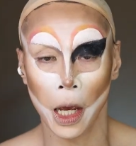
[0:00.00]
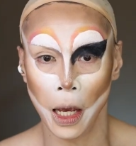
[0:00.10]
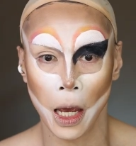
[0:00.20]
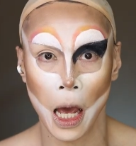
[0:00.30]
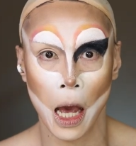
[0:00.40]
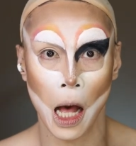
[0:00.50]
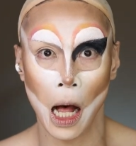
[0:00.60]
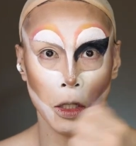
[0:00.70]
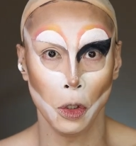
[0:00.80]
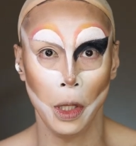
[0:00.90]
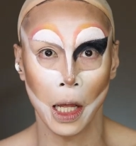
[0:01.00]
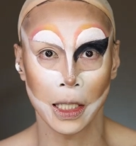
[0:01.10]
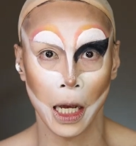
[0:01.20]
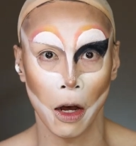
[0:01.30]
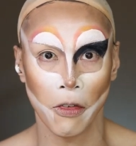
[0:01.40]
Okay. I'll do the
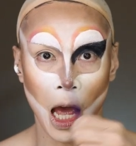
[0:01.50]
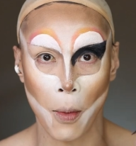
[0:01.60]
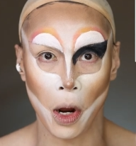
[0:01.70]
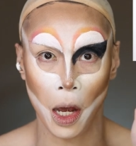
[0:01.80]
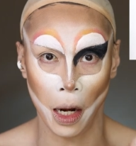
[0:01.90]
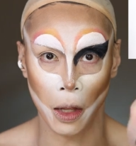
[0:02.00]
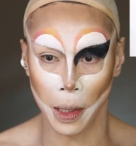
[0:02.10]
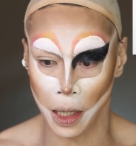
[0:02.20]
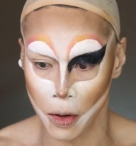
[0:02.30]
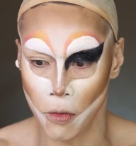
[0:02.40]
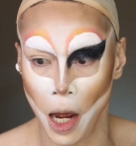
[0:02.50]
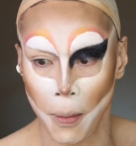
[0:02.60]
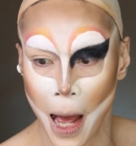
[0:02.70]
other side off camera and I'll be right